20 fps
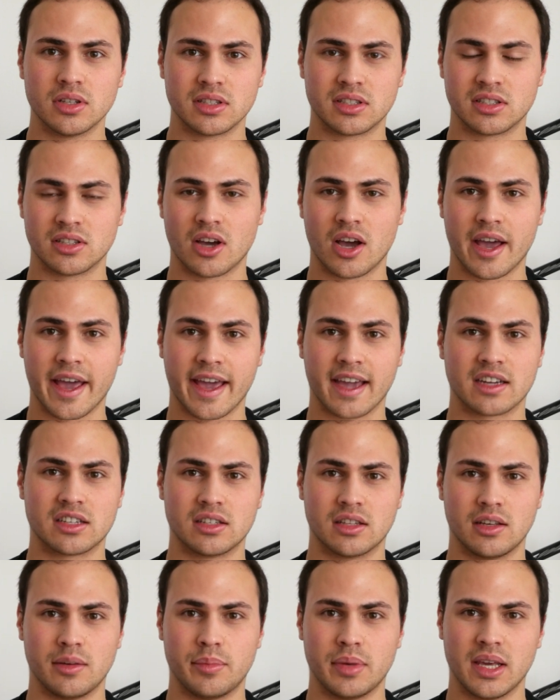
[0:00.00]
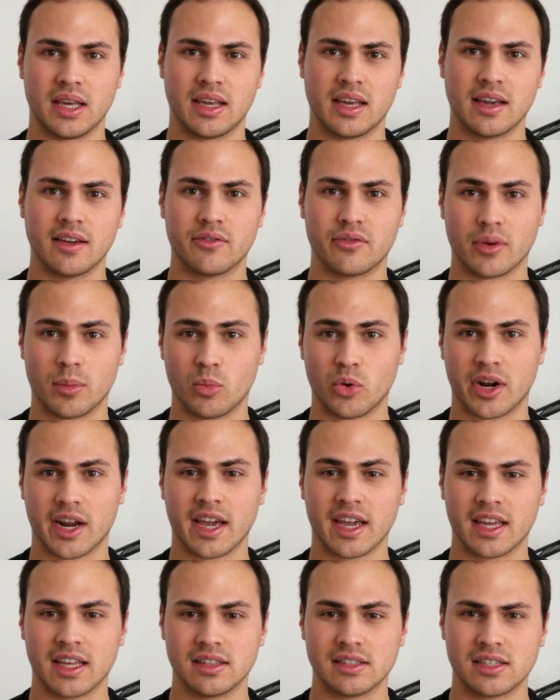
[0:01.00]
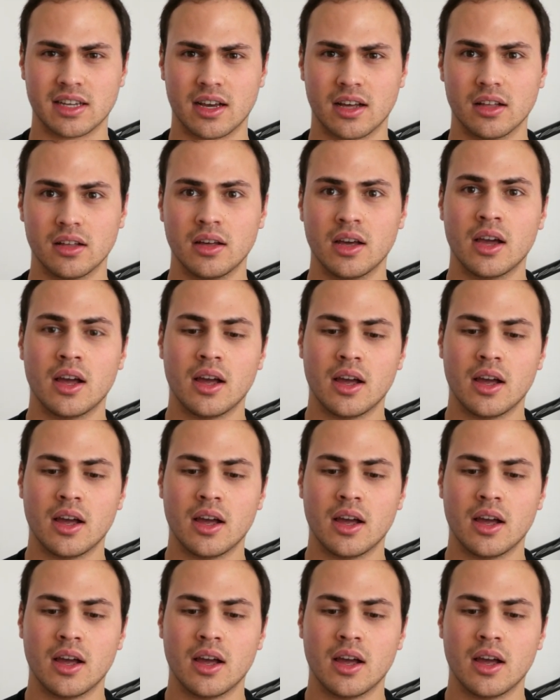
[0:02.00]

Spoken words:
It's not actually peaking from what I can tell.